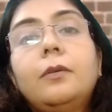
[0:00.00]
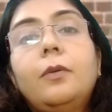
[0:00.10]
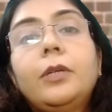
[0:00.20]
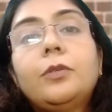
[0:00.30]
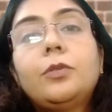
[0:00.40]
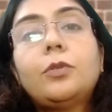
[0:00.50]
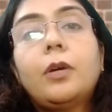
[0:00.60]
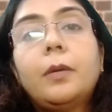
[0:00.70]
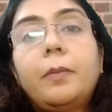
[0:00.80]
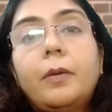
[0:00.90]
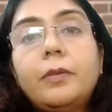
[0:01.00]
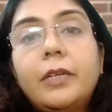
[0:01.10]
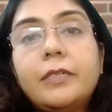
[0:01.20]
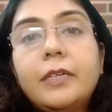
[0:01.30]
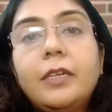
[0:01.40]
going to talk
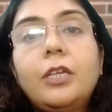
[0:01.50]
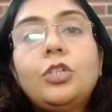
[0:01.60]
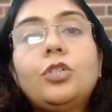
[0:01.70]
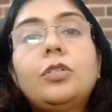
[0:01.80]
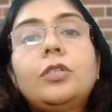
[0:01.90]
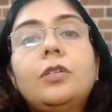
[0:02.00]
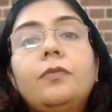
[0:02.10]
about designations,